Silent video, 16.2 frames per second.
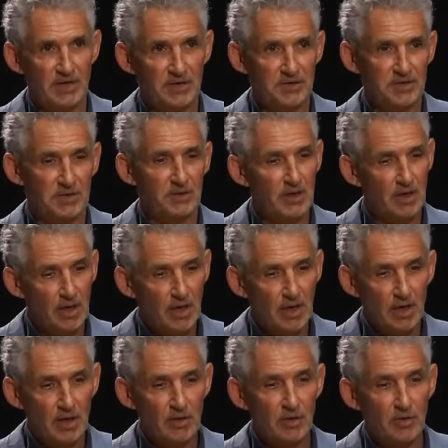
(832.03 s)
is
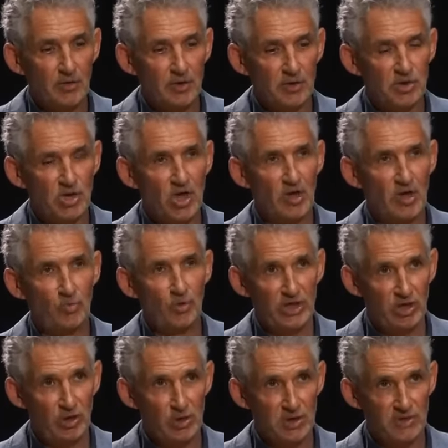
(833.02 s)
the term
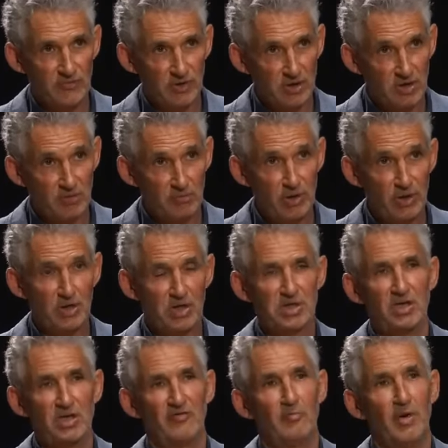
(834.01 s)
we use for the
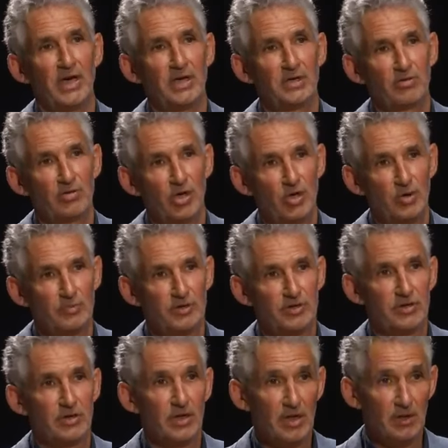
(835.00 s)
community of
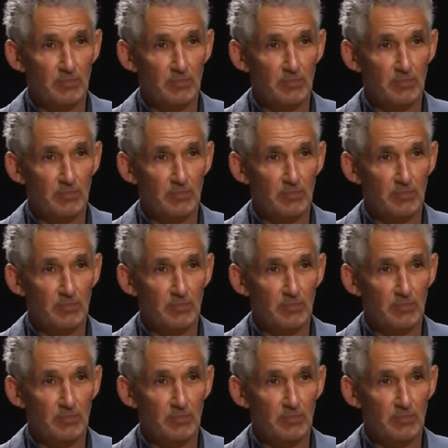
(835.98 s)
microbes,